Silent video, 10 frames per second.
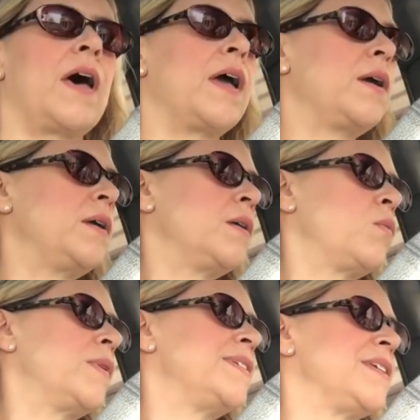I
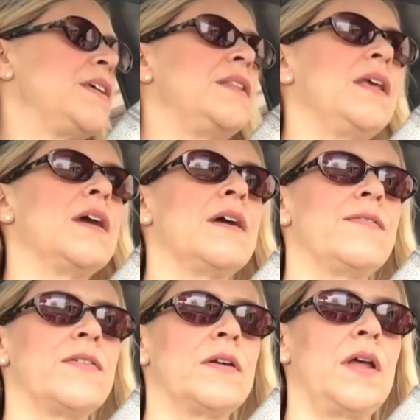was in there
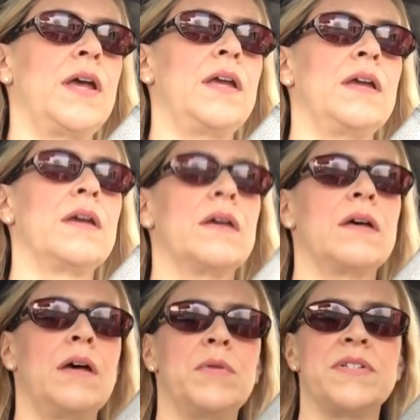for like
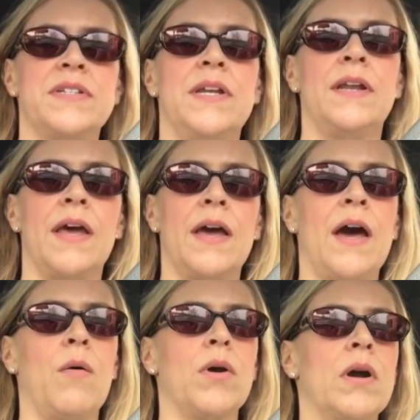almost an
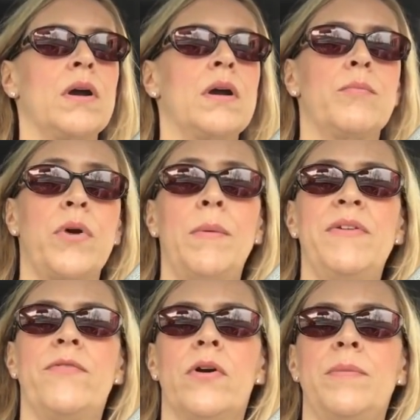hour.
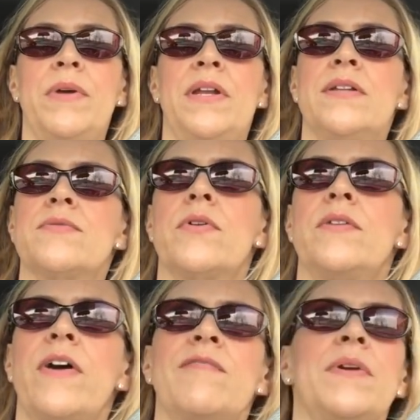Probably 40 minutes,
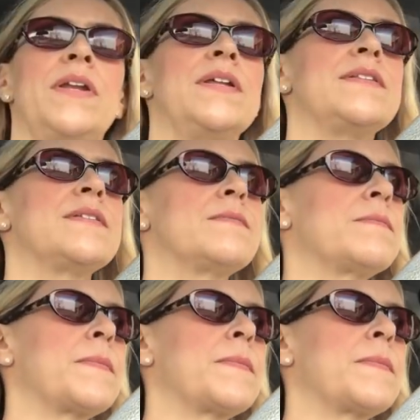45 minutes.